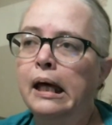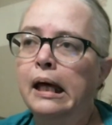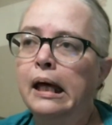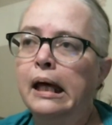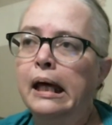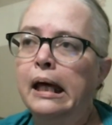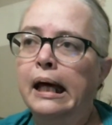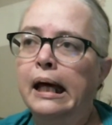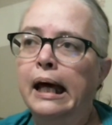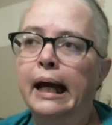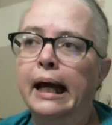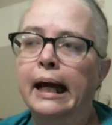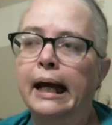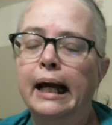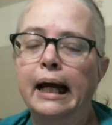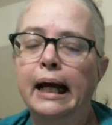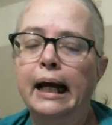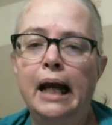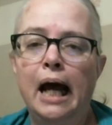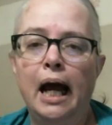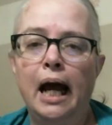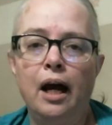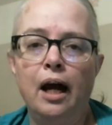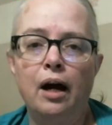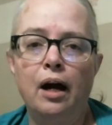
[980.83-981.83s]
And
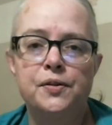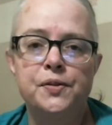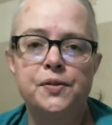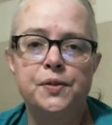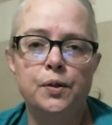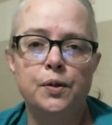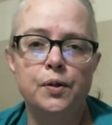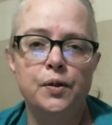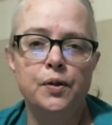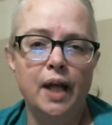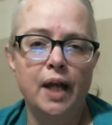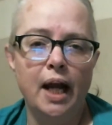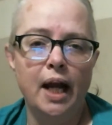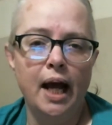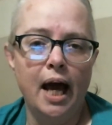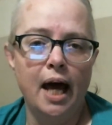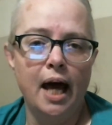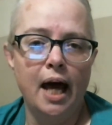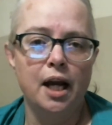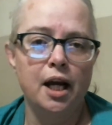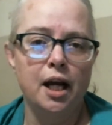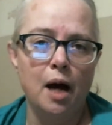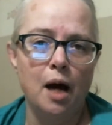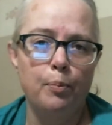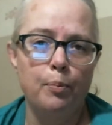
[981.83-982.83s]
I also knew that I had
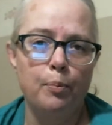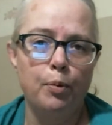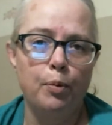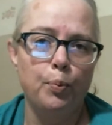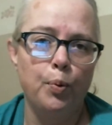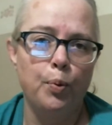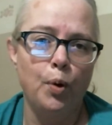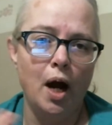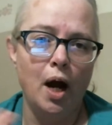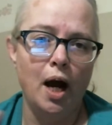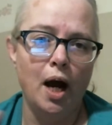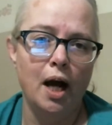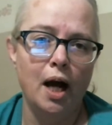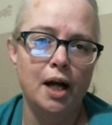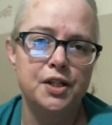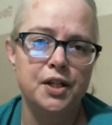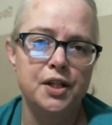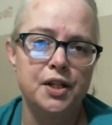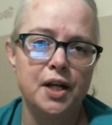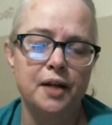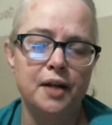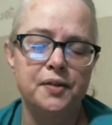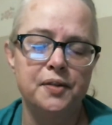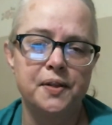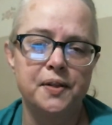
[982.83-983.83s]
a couple
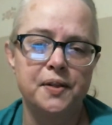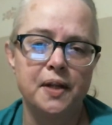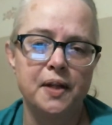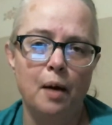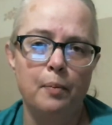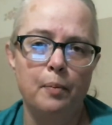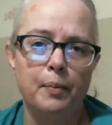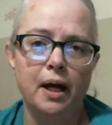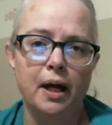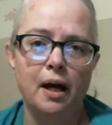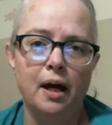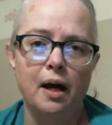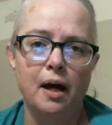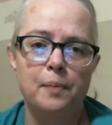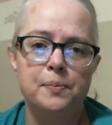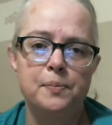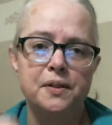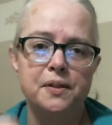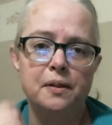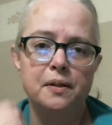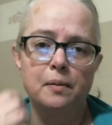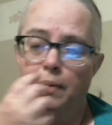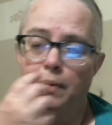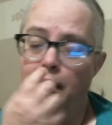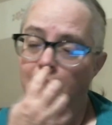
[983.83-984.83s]
projects coming up,
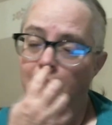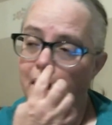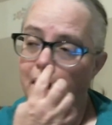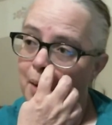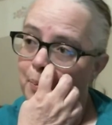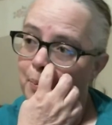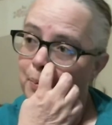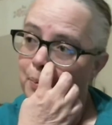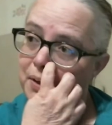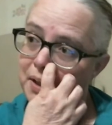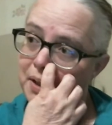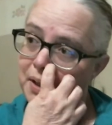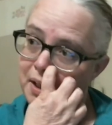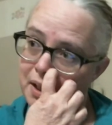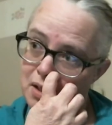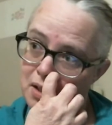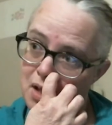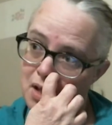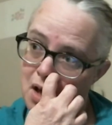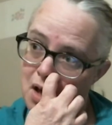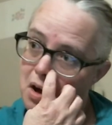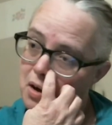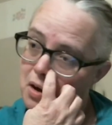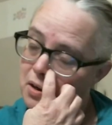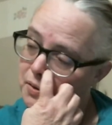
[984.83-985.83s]
a couple
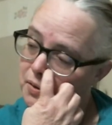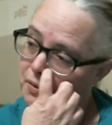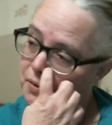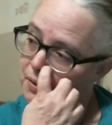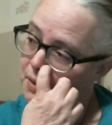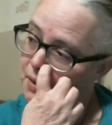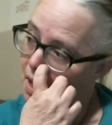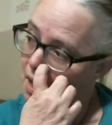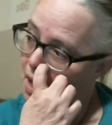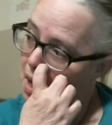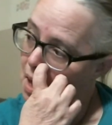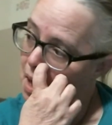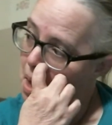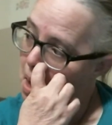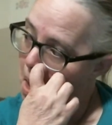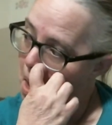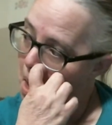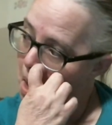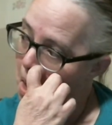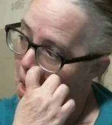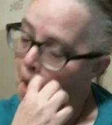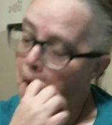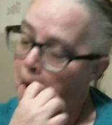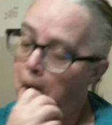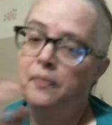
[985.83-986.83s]
knit-alongs
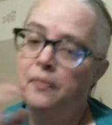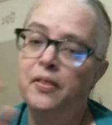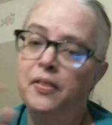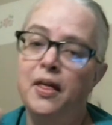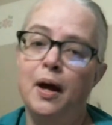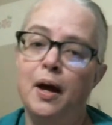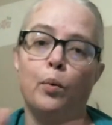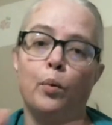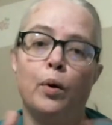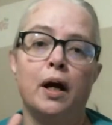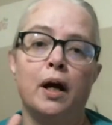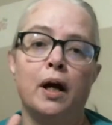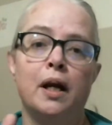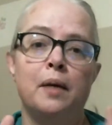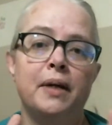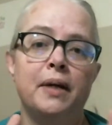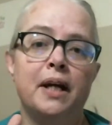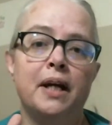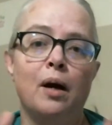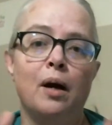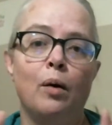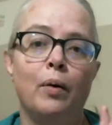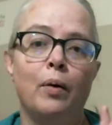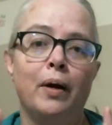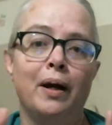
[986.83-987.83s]
that were going to be
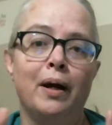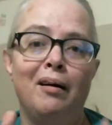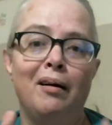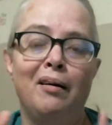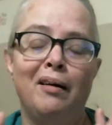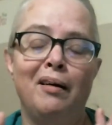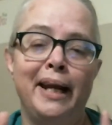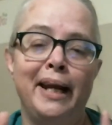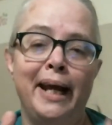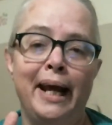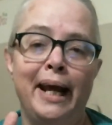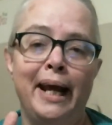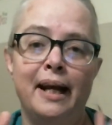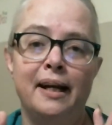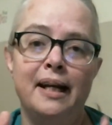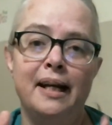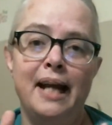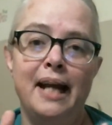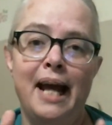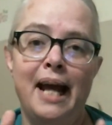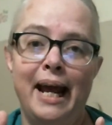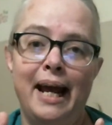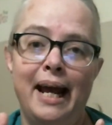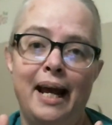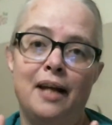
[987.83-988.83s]
going on hand in
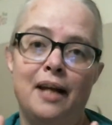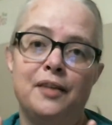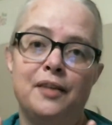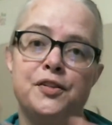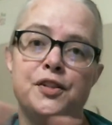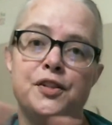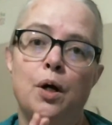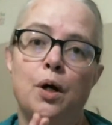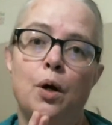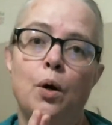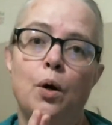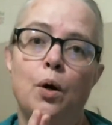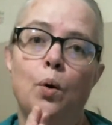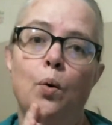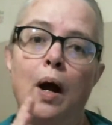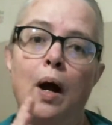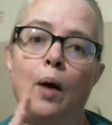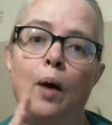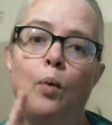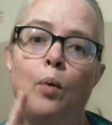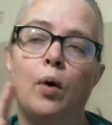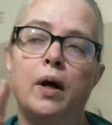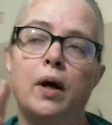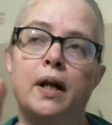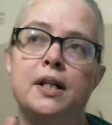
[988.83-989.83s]
hand. So I
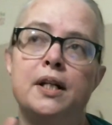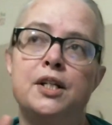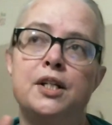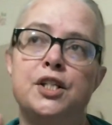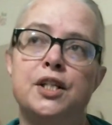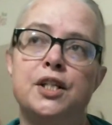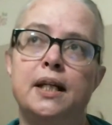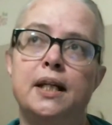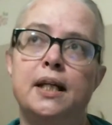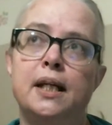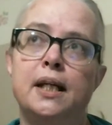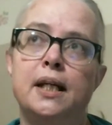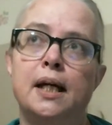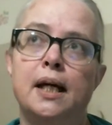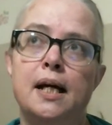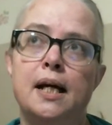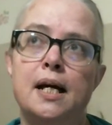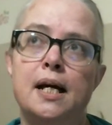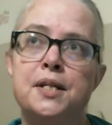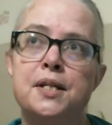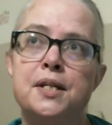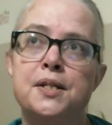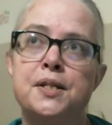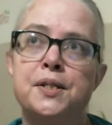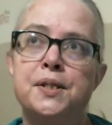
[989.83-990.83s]
wanted to
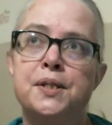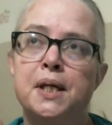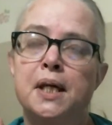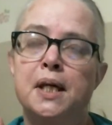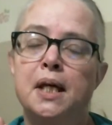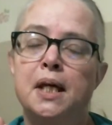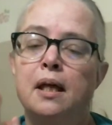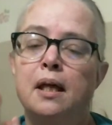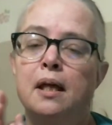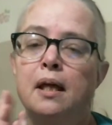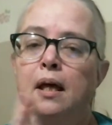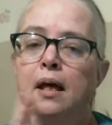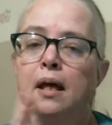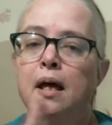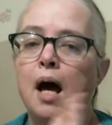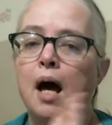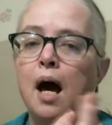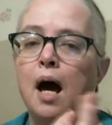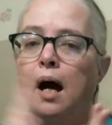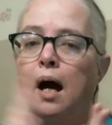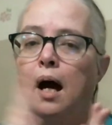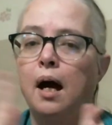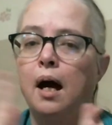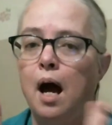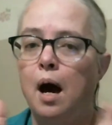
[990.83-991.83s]
get
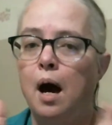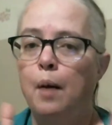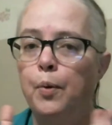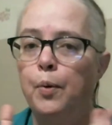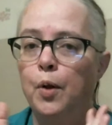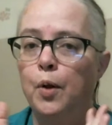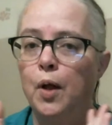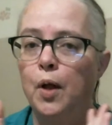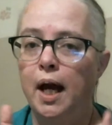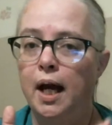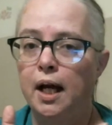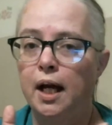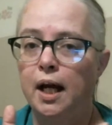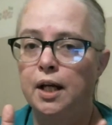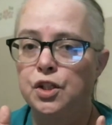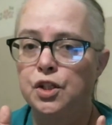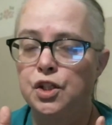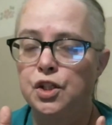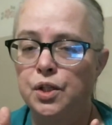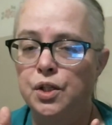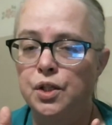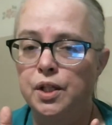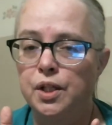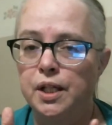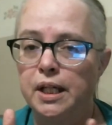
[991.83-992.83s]
a couple
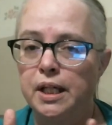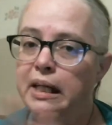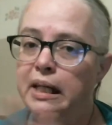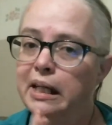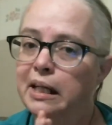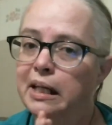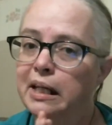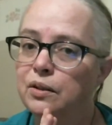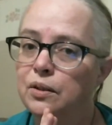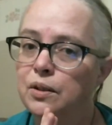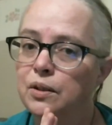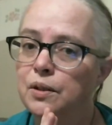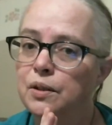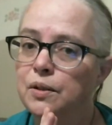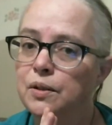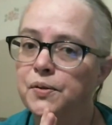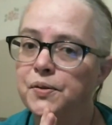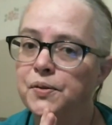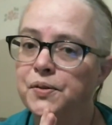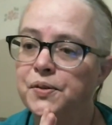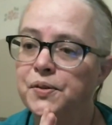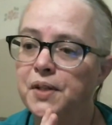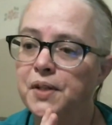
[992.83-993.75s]
extra needles